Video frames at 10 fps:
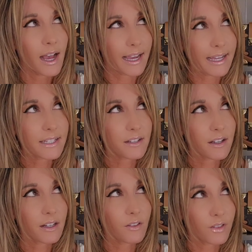I had
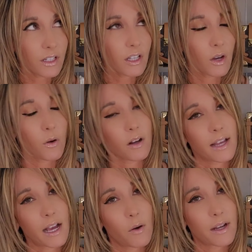done a video on
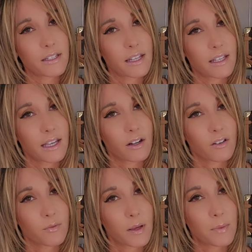how I take care
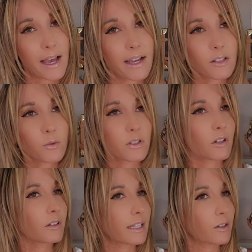of my bags, which
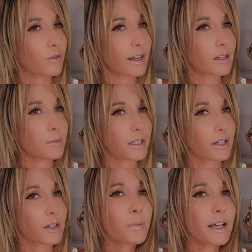I'll link right up
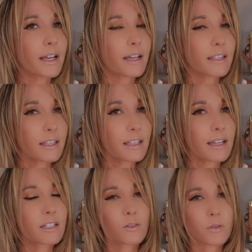here. But a key,
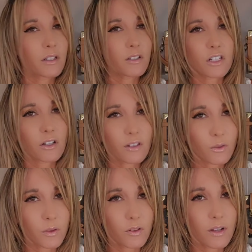I just want to share
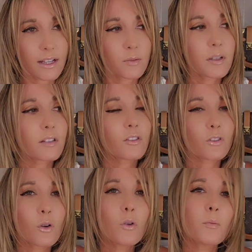this with you guys because
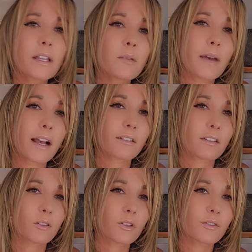so many bags
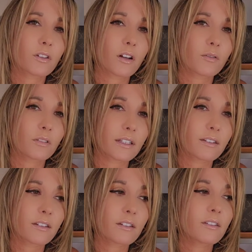that Louis Vuitton
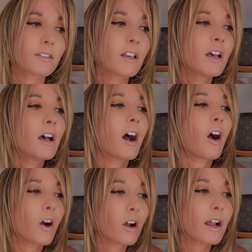releases
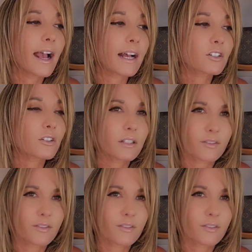are actually